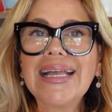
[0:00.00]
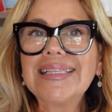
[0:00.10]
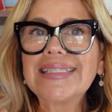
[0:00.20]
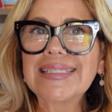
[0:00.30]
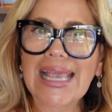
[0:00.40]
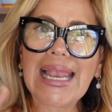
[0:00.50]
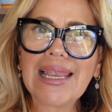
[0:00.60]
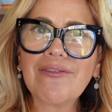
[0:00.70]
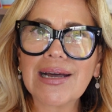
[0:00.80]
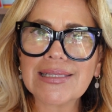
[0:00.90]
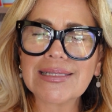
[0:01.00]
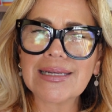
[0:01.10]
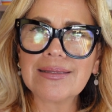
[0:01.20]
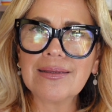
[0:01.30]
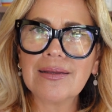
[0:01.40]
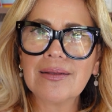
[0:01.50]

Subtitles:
Se levantan.